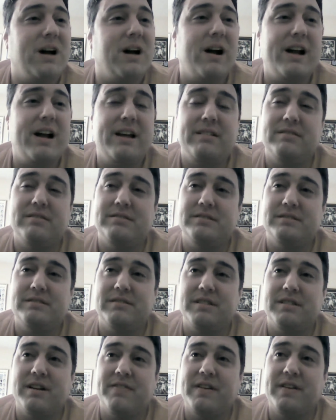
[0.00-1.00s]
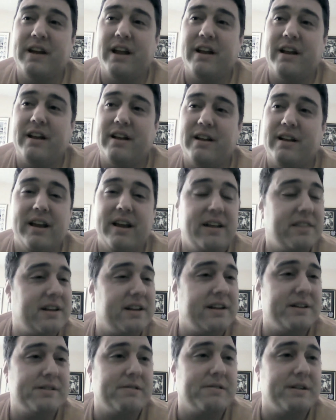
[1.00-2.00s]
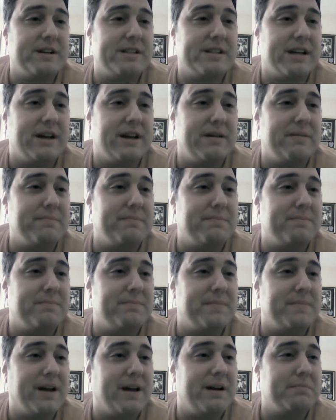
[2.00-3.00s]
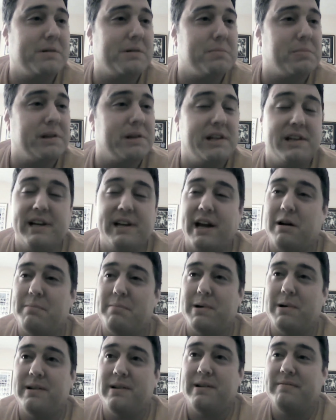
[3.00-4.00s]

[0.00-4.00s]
All right. Well, if you got anything else, Chris, I'm completely out, bud.